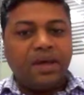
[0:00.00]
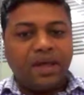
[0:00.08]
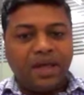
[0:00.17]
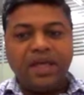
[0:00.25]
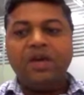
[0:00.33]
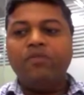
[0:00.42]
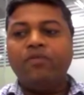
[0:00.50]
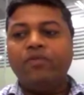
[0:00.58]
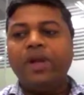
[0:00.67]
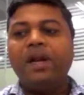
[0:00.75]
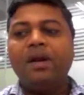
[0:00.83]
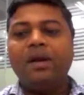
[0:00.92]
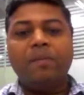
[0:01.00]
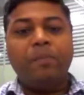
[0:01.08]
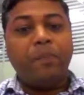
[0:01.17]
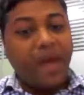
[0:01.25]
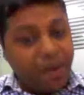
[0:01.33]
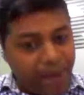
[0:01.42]
he will
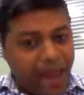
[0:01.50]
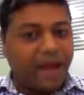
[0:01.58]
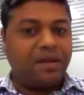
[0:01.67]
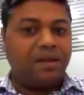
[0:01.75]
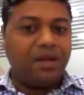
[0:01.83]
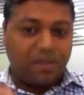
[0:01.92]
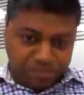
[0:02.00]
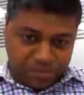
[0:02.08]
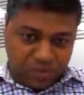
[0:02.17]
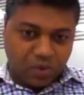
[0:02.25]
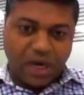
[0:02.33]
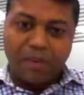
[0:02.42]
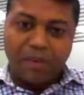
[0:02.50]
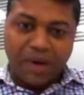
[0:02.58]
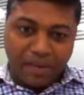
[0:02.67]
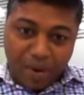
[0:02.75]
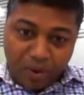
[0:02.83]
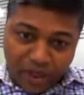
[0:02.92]
pay back the whatever
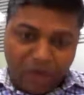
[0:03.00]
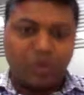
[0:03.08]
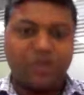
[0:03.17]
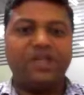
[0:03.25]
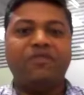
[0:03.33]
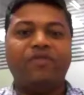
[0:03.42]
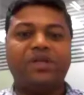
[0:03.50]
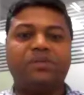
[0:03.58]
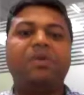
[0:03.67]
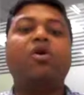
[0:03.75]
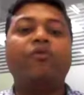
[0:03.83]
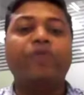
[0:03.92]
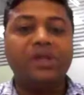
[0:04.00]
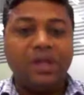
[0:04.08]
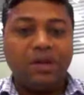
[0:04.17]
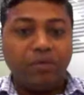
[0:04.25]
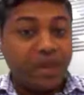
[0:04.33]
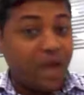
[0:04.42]
amount that was investment,
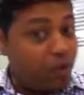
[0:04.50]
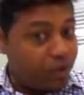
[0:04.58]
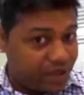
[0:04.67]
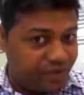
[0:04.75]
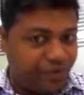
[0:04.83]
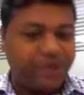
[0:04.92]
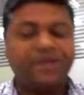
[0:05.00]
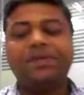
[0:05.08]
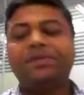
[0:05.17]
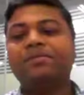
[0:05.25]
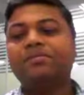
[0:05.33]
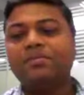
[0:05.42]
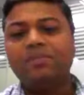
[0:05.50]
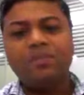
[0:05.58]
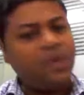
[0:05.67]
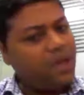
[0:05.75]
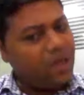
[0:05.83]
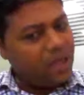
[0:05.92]
obviously without interest.
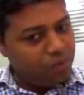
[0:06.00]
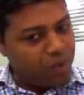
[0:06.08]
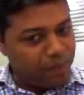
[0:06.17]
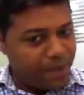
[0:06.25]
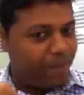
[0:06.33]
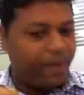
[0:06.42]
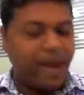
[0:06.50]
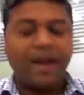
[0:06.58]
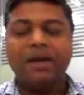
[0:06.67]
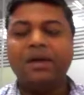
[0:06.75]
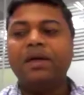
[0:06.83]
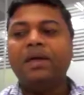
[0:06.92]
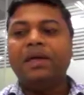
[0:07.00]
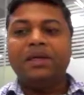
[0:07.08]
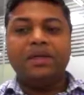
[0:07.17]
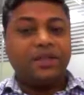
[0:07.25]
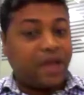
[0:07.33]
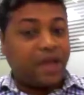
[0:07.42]
He will pay back.
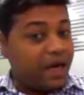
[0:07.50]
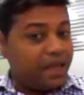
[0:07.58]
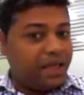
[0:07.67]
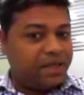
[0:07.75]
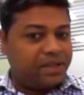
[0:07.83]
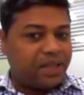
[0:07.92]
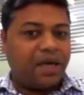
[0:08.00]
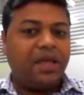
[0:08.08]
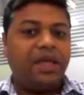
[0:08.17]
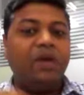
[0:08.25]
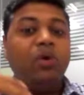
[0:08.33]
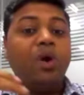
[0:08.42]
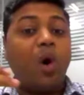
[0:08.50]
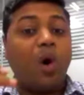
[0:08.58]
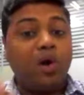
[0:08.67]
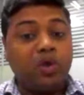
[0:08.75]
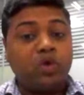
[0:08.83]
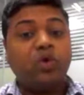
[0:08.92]
Second thing is that he will
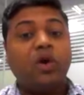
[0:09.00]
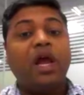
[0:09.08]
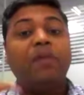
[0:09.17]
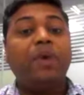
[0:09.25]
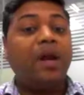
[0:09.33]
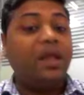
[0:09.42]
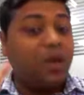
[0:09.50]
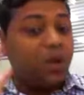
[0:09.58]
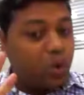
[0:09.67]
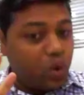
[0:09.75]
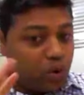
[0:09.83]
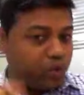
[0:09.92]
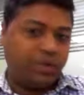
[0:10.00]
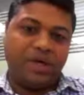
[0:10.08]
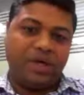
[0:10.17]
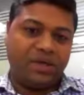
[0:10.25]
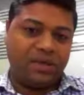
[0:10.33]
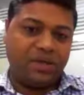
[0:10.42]
also help another two
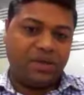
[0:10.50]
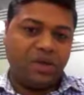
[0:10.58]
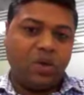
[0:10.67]
students